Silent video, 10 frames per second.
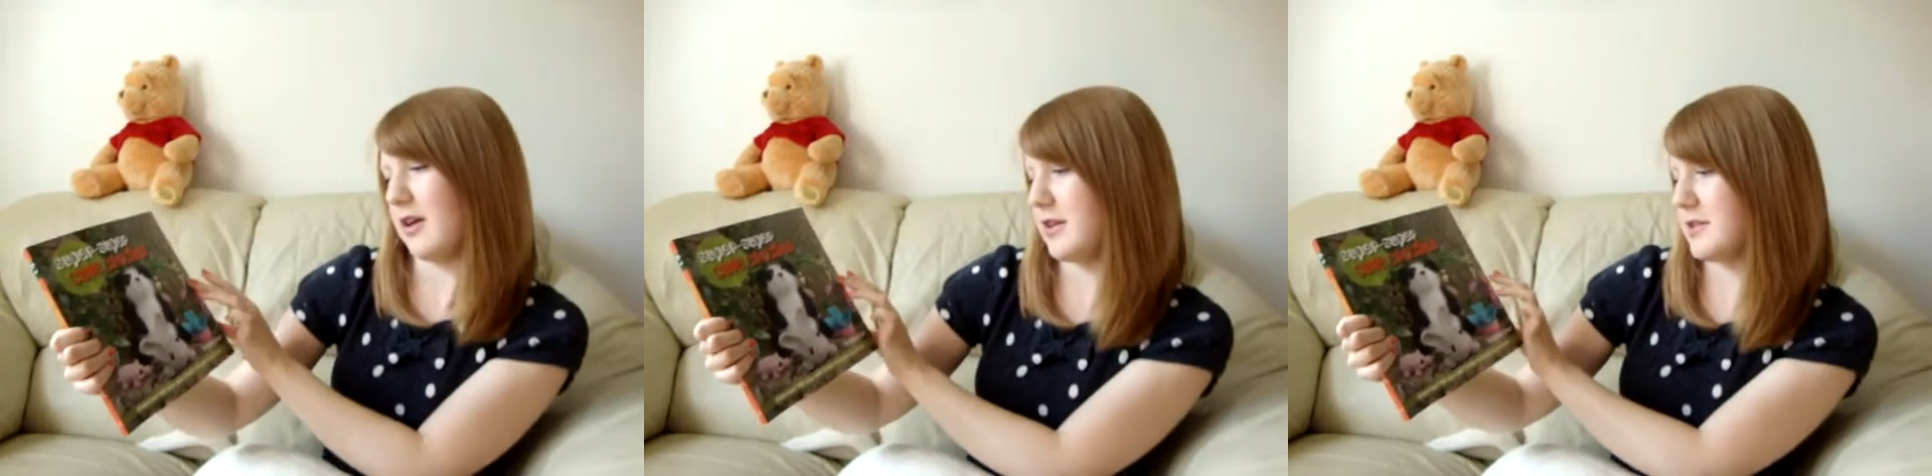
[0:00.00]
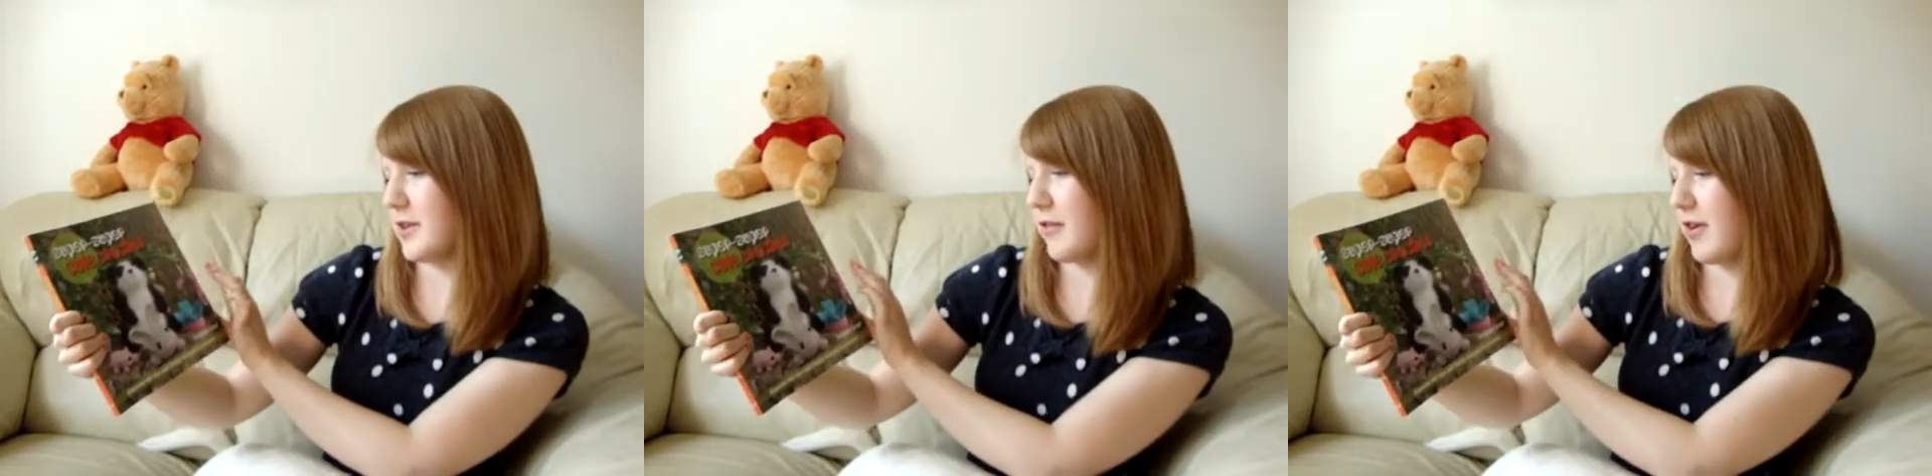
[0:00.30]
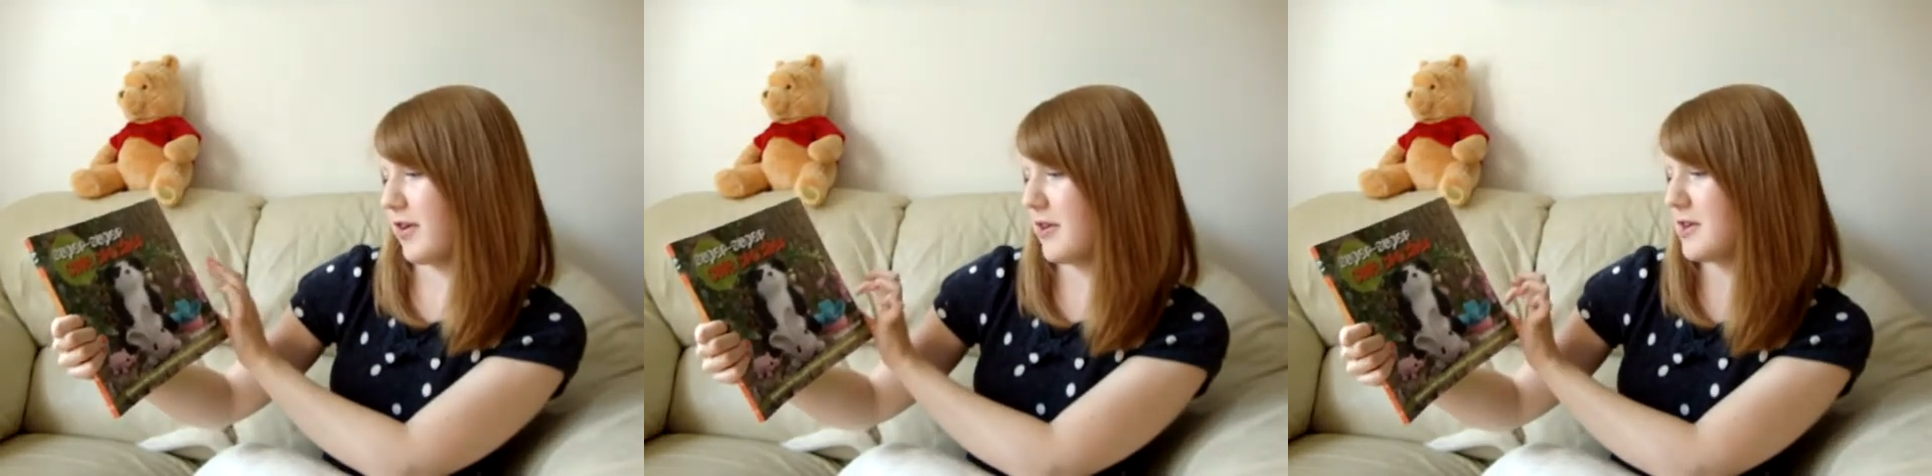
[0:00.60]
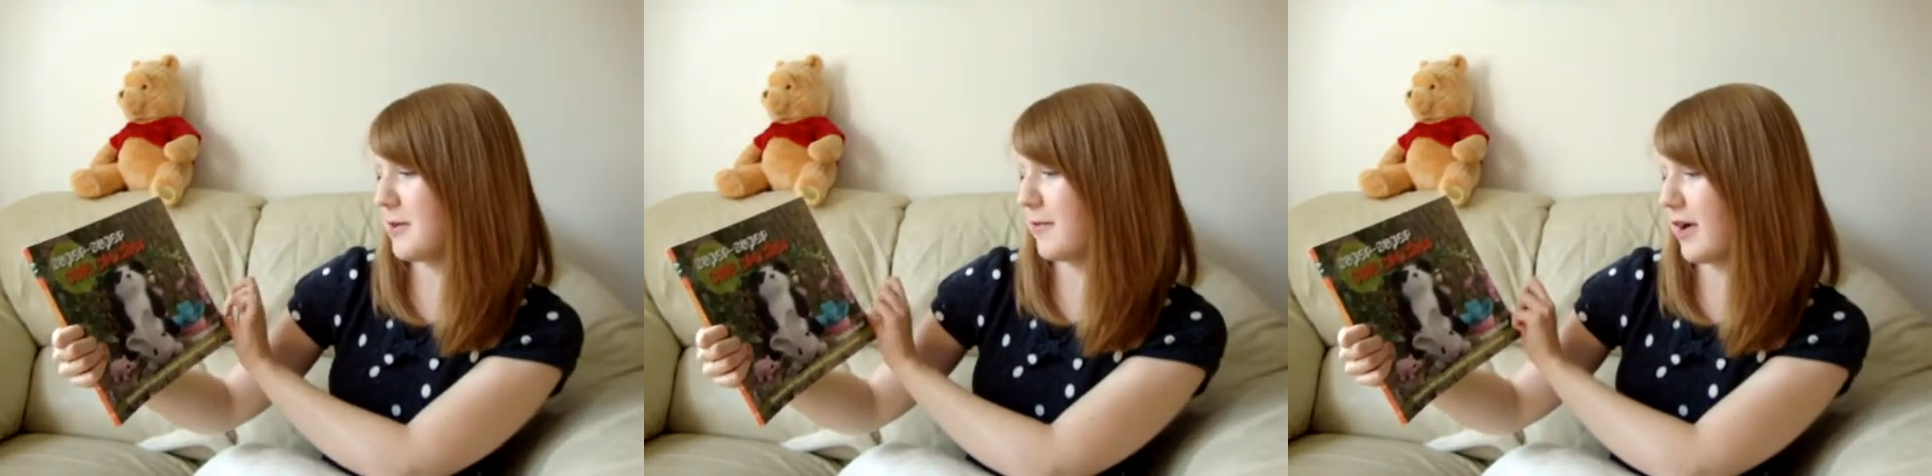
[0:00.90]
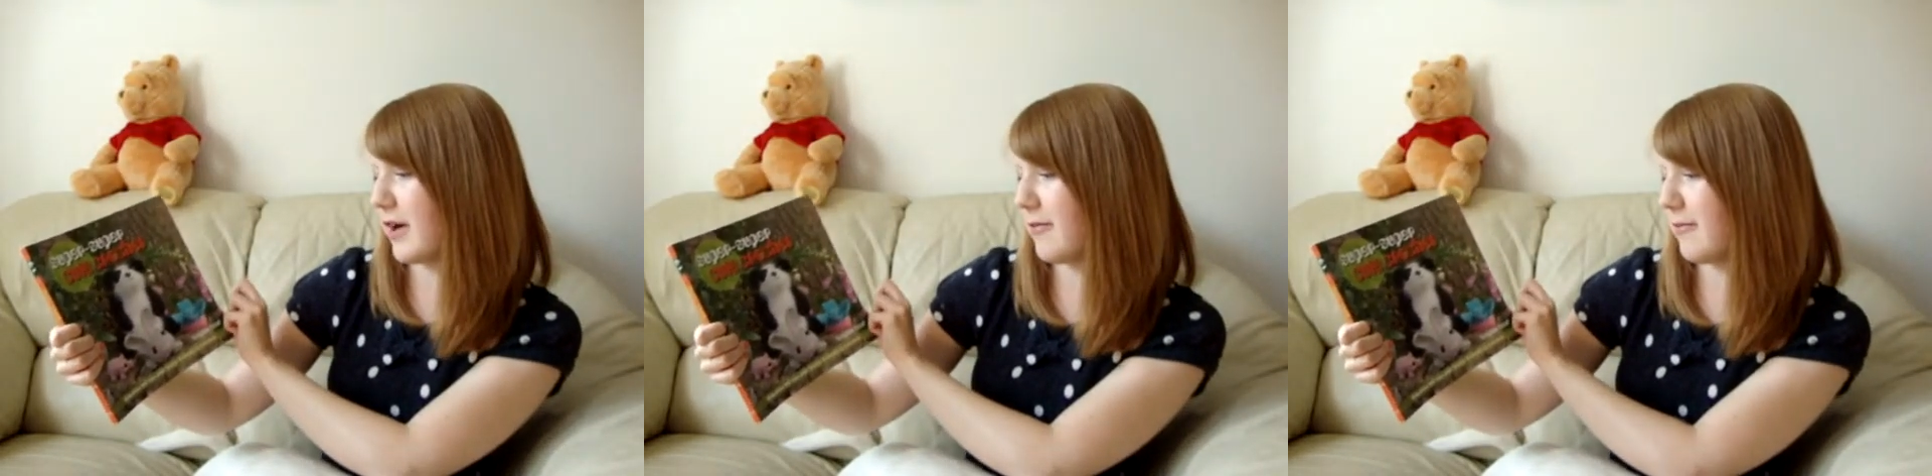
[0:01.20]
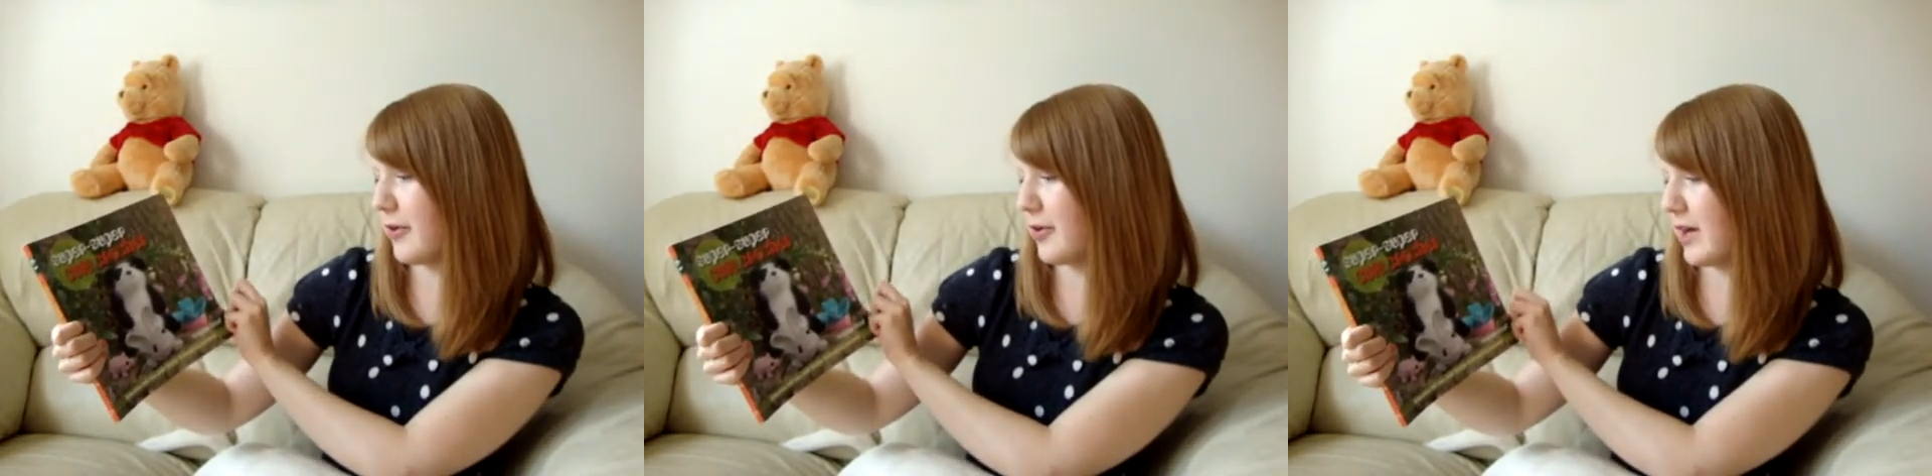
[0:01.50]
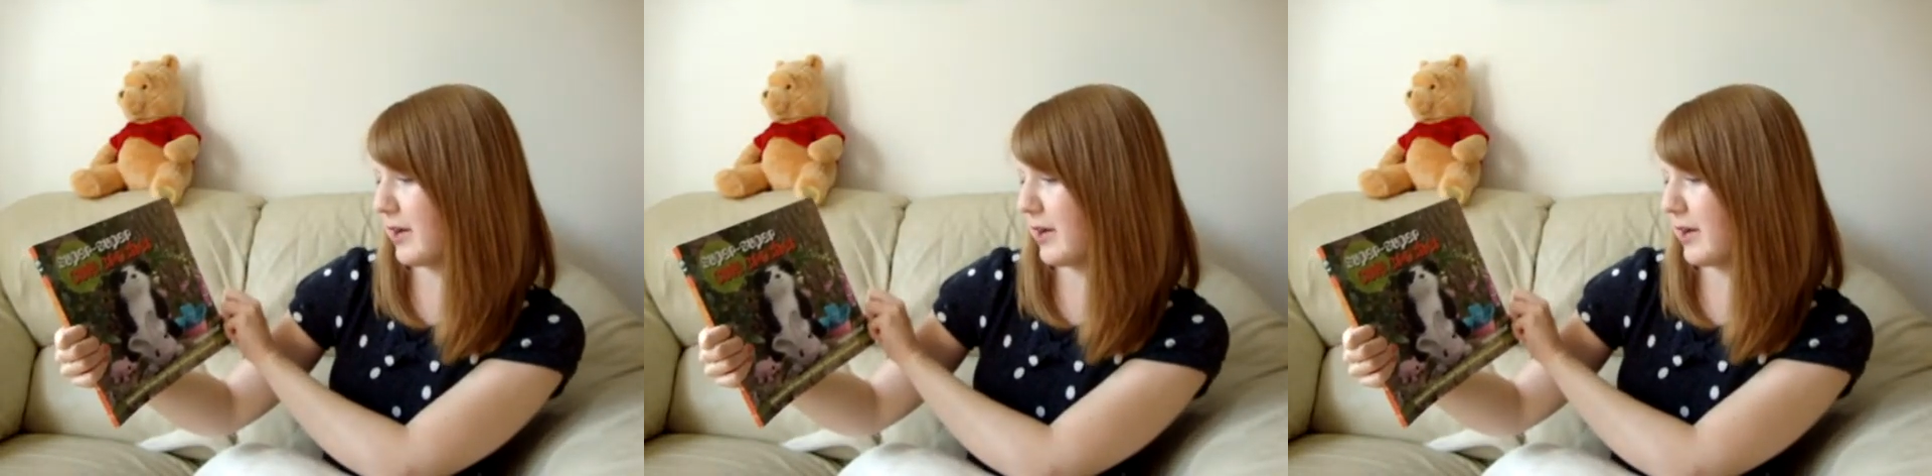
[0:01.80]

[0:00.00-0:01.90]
Discover 35 fun